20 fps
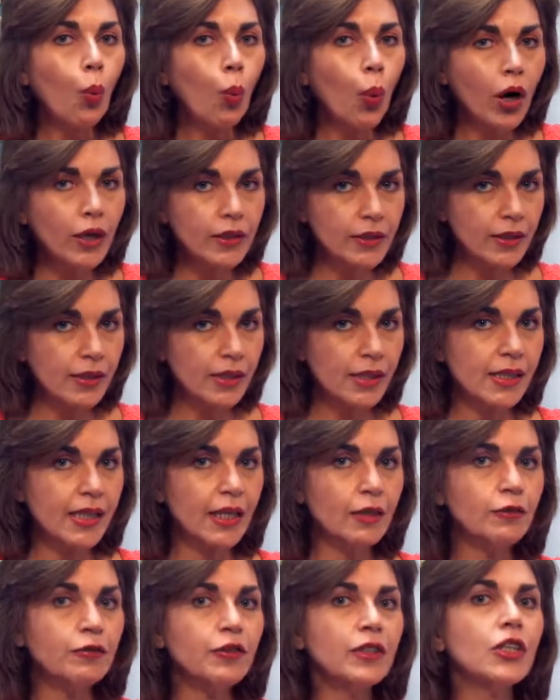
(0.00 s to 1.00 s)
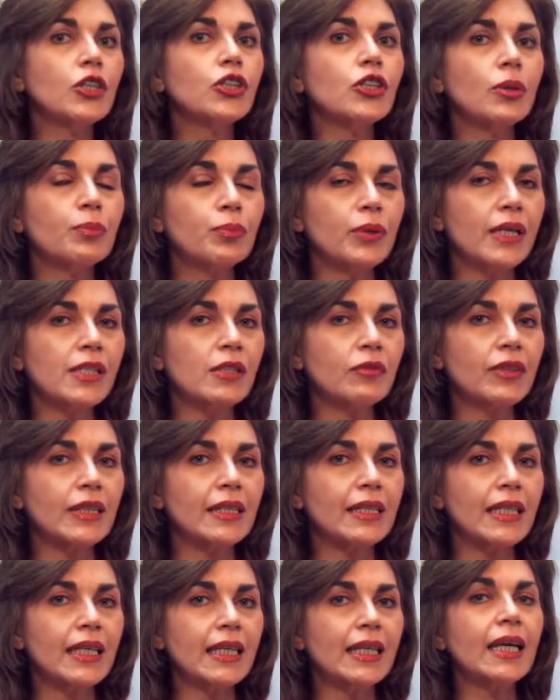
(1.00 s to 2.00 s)
Once they finish the
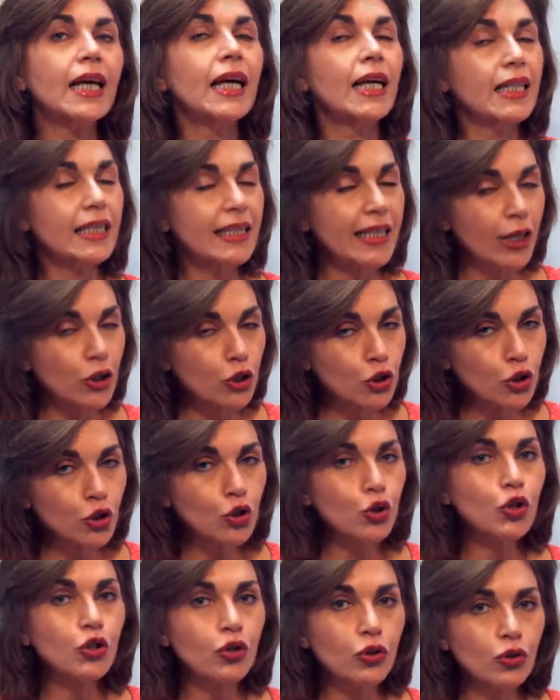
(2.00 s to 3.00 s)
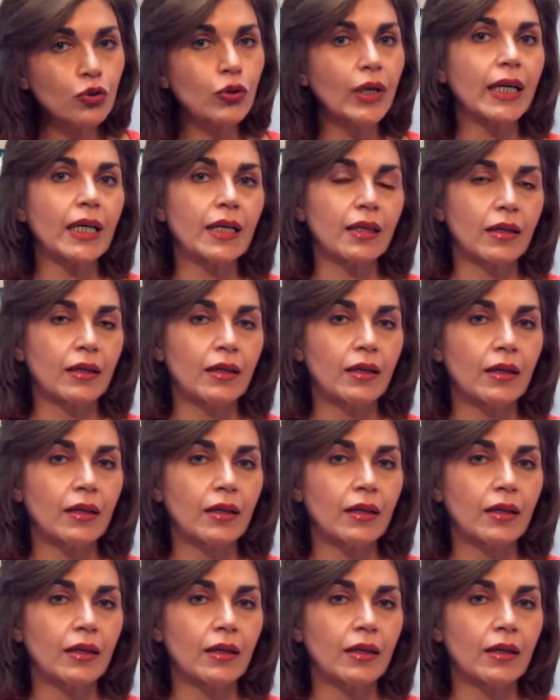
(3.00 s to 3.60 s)
breastfeeding, they should drink